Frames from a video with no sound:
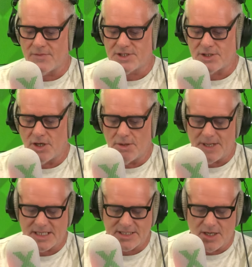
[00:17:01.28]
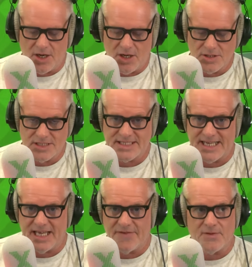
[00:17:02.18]
Should Know Better on
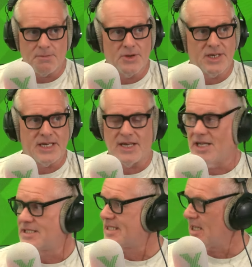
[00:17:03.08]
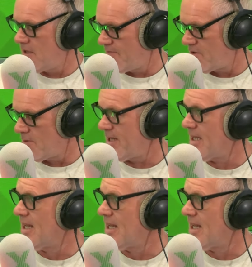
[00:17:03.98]
Dave Monday nights. Thank you for coming in.